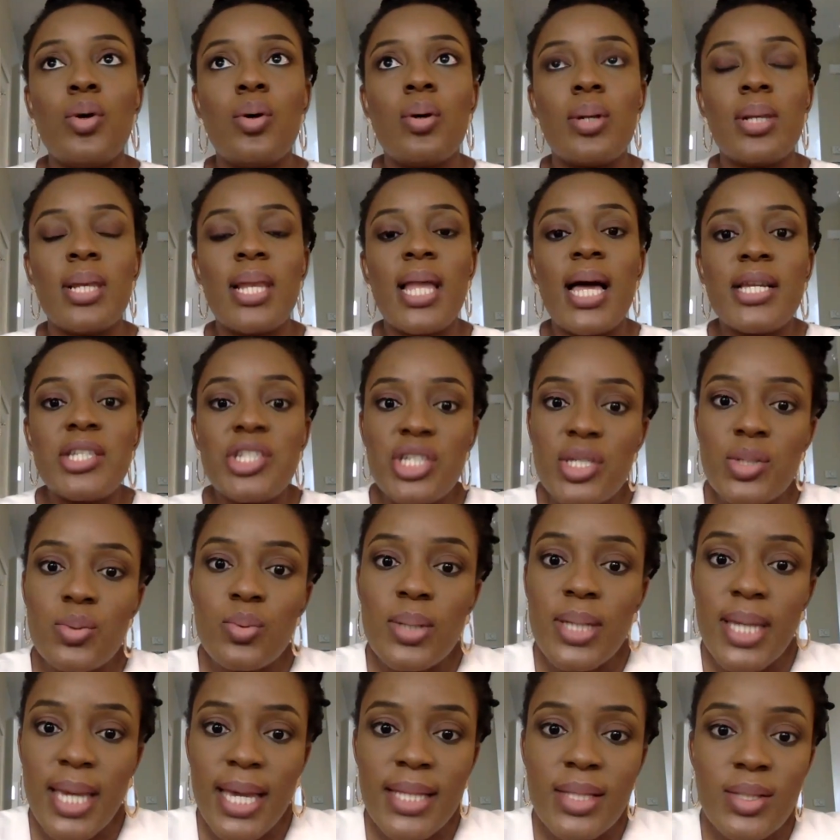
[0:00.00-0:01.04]
lashes
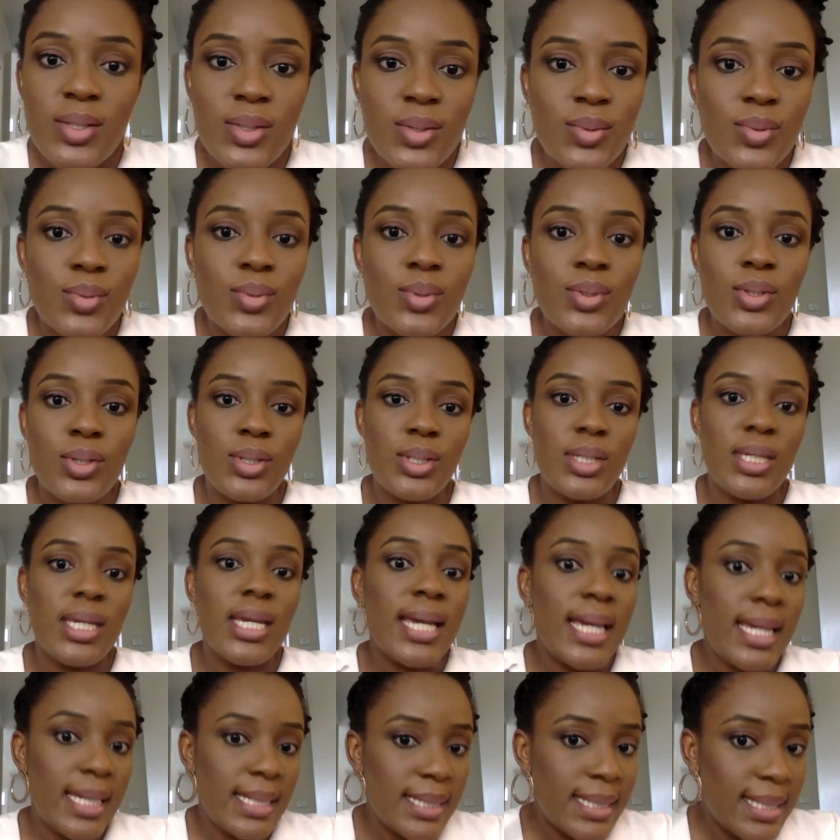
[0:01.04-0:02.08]
will get to,
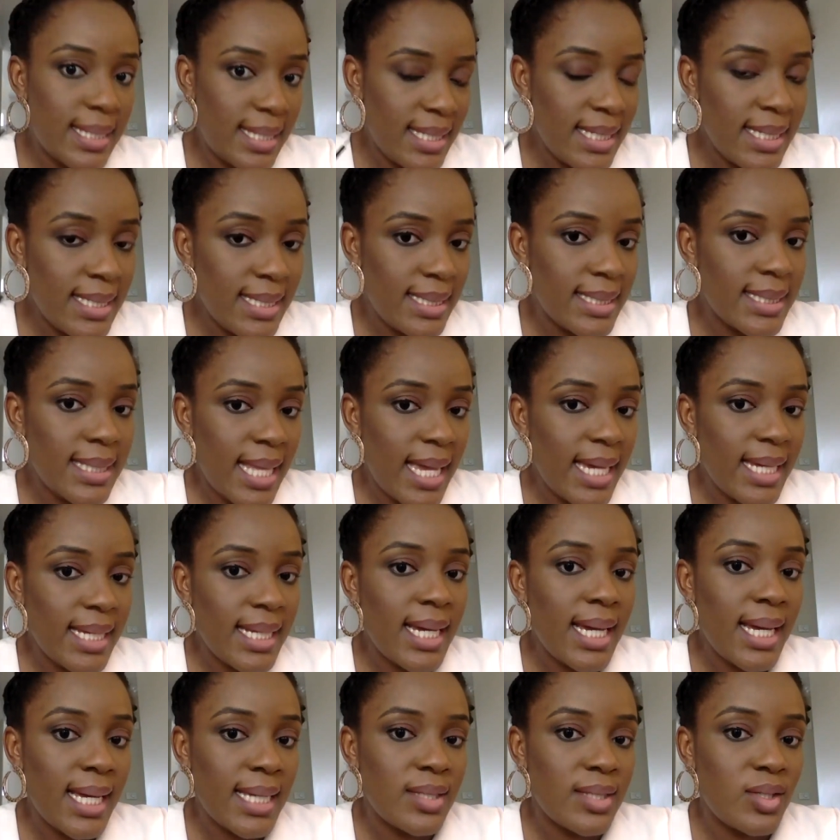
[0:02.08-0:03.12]
this
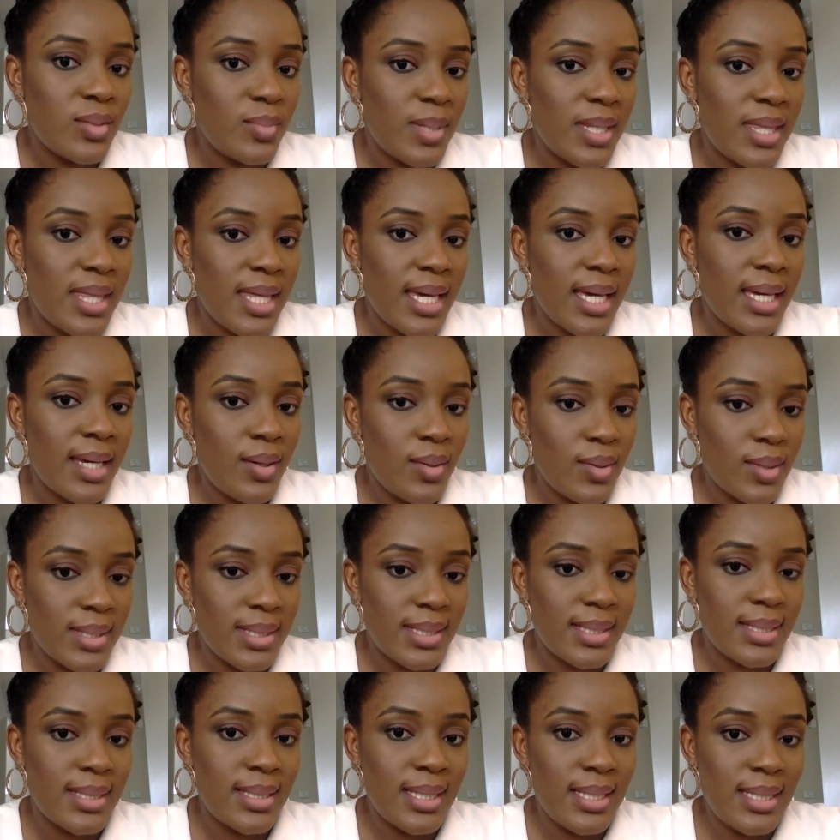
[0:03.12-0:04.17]
liner has to be there,
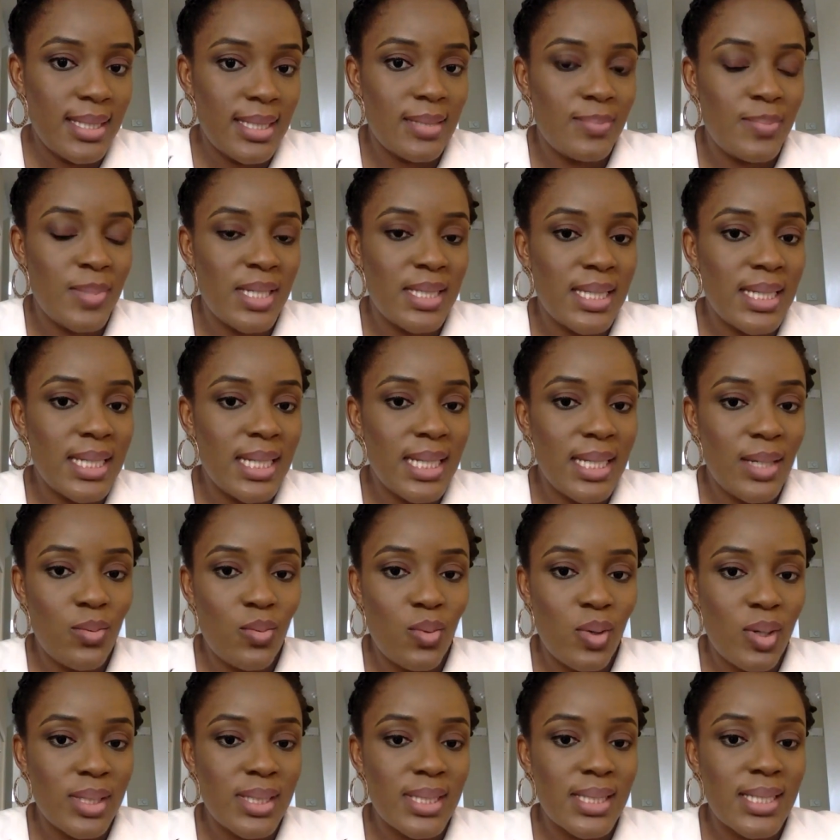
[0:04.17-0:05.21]
because this is basically
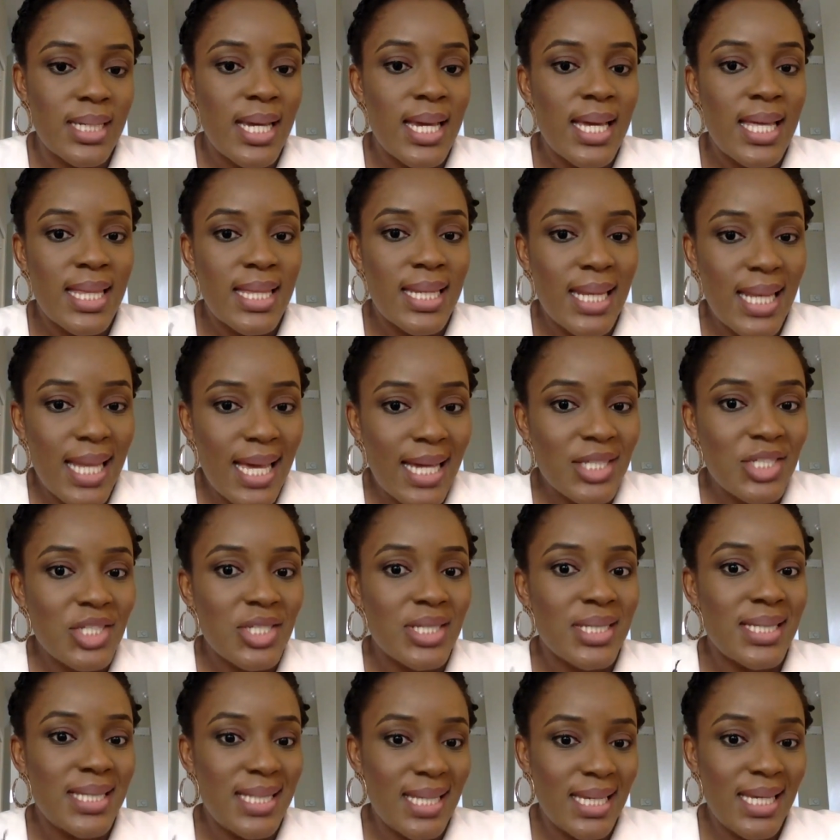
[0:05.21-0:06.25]
what the lash
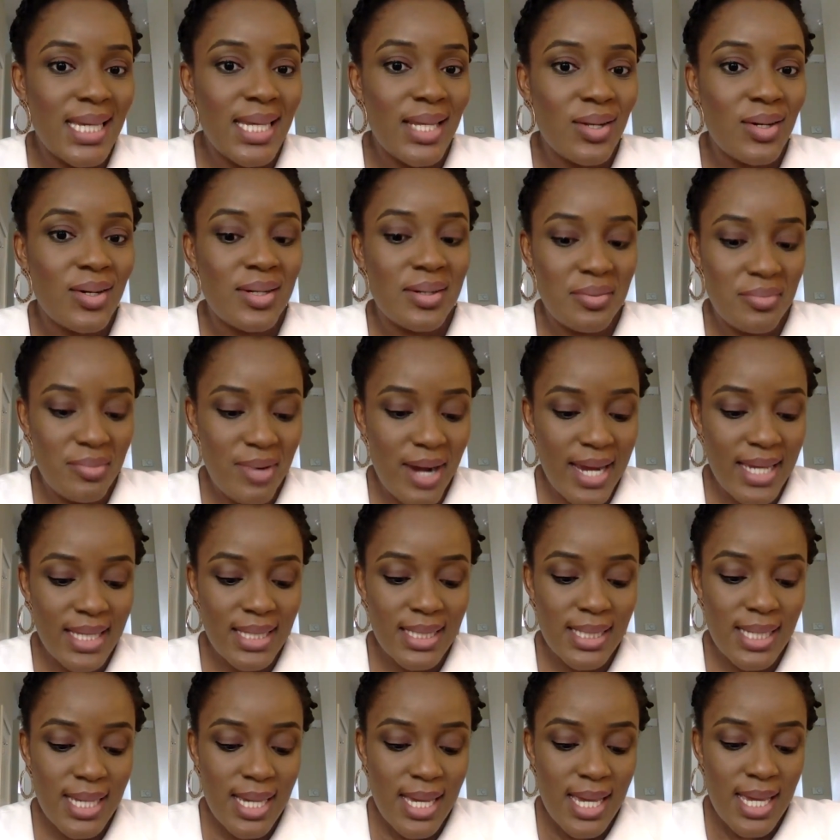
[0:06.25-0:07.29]
is sticking on, right?
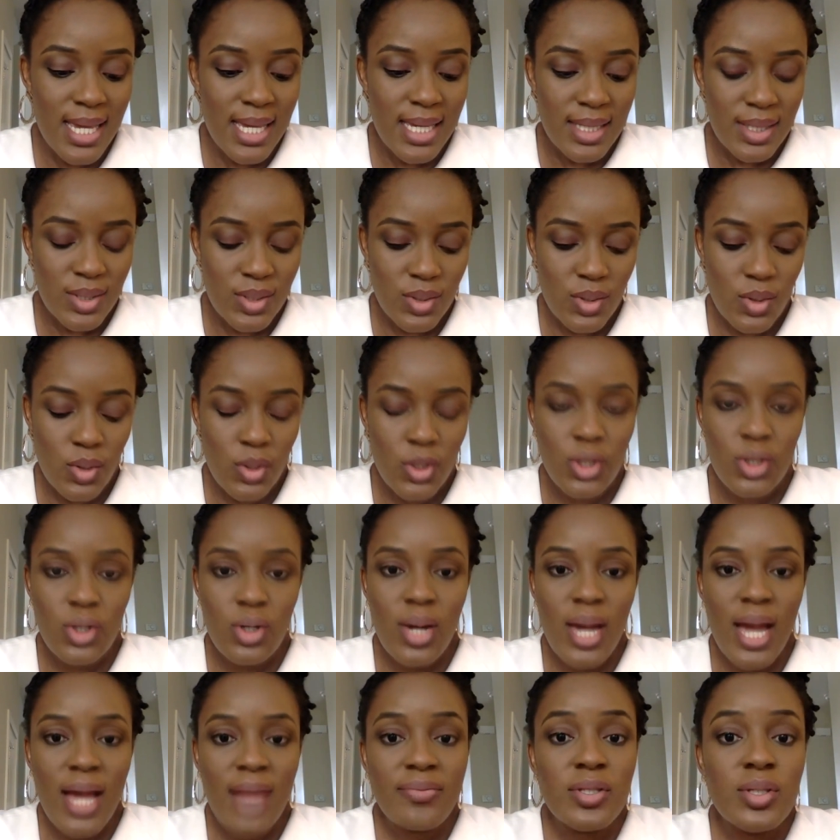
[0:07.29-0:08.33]
So you
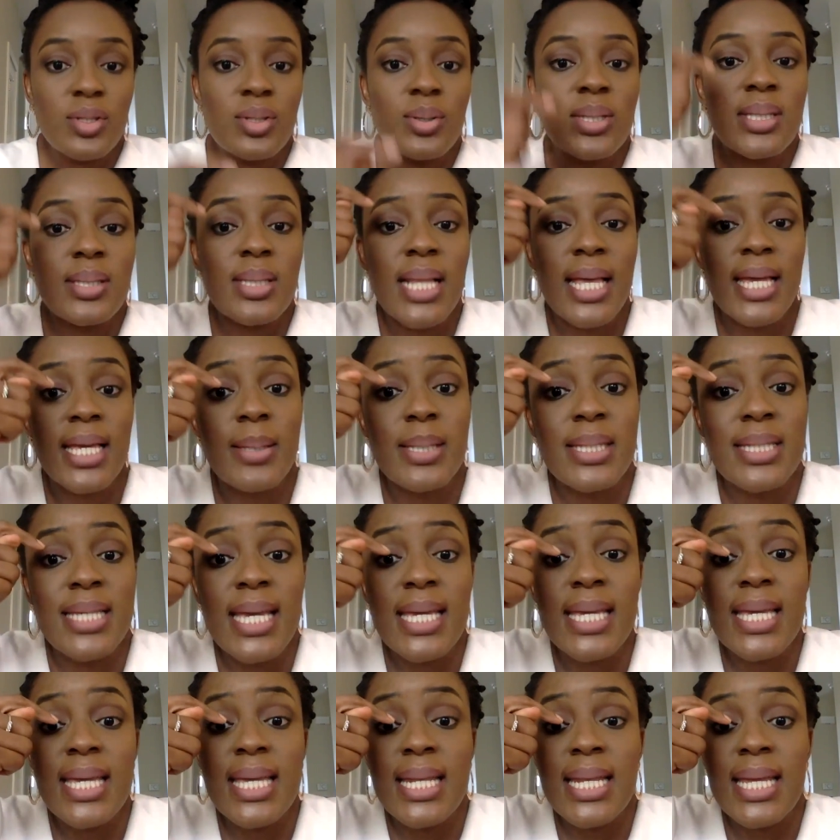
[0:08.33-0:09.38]
don't have to like
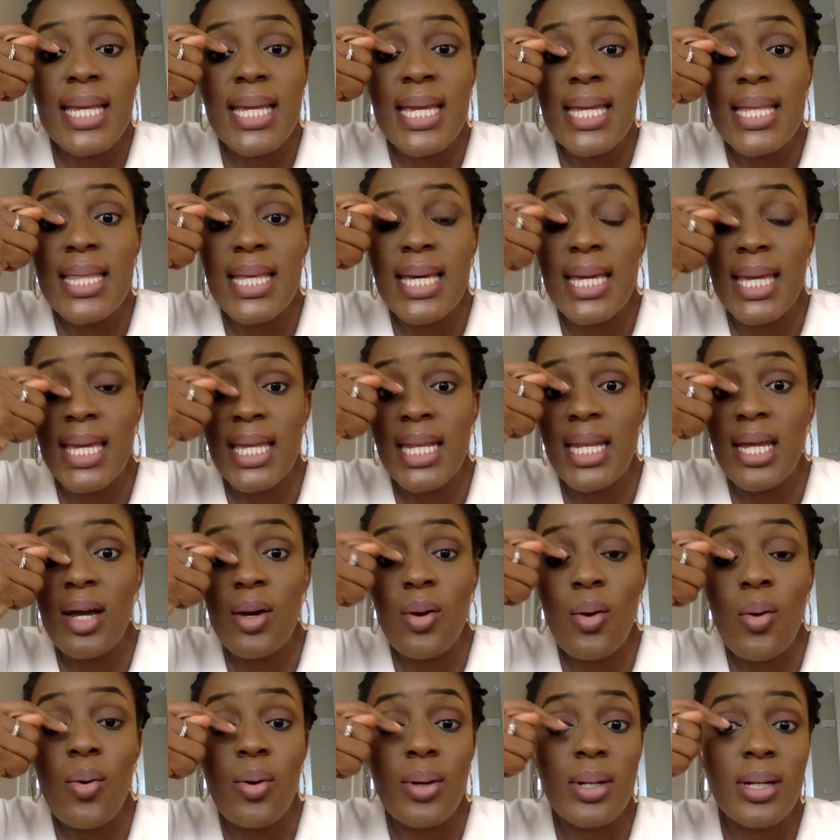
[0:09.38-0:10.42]
take it in the inner
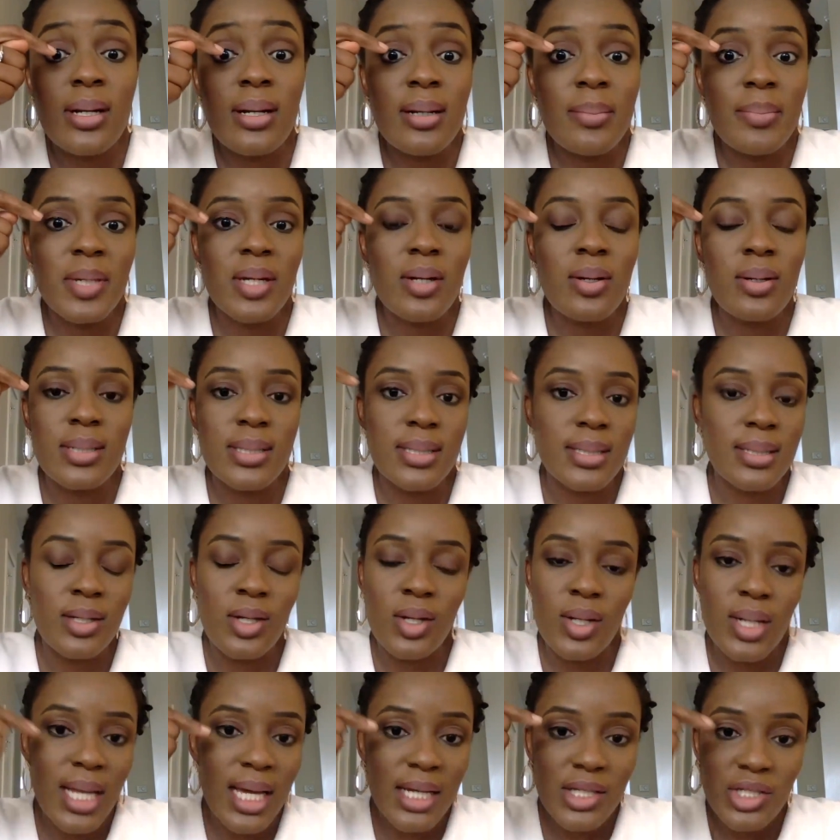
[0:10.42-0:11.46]
corner, because
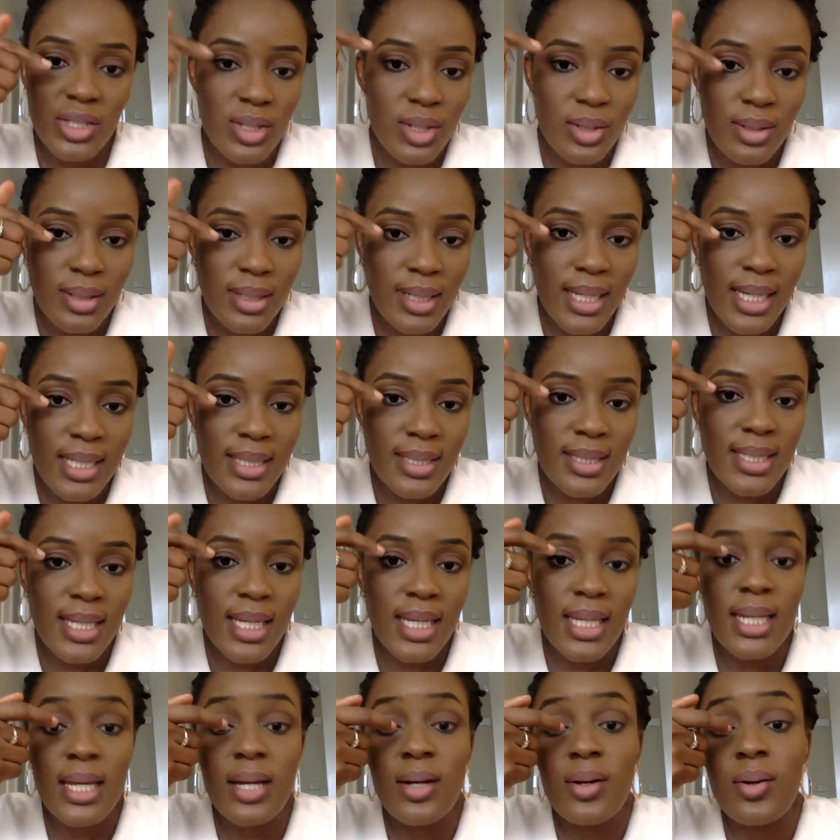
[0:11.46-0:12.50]
your lash is not going to get to the
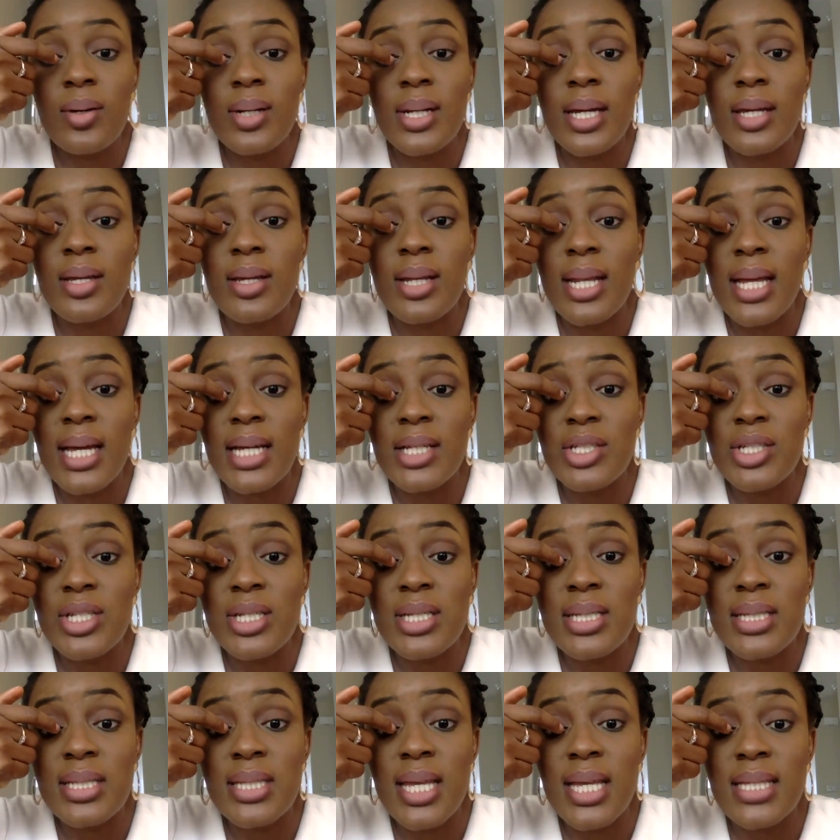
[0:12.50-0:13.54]
inner corner. Your
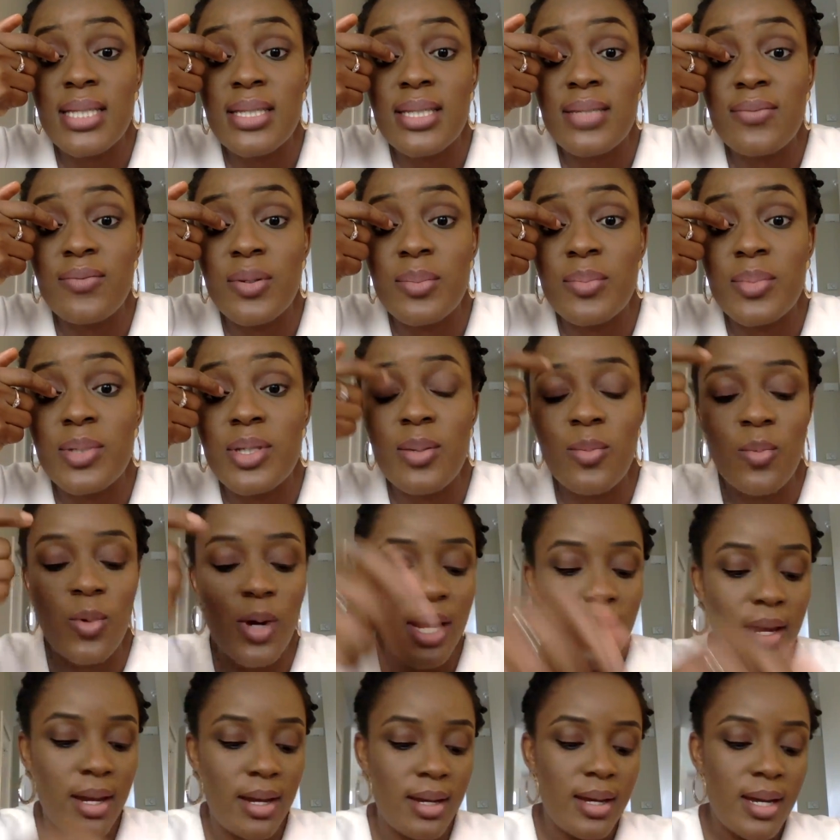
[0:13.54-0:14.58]
lashes starts from somewhere
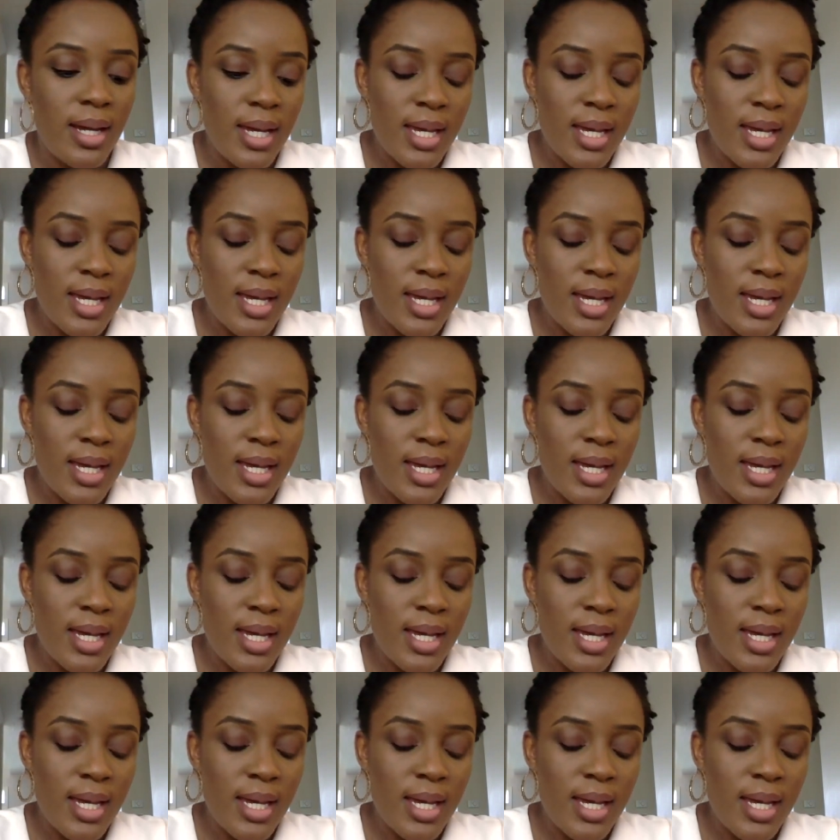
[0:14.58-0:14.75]
here.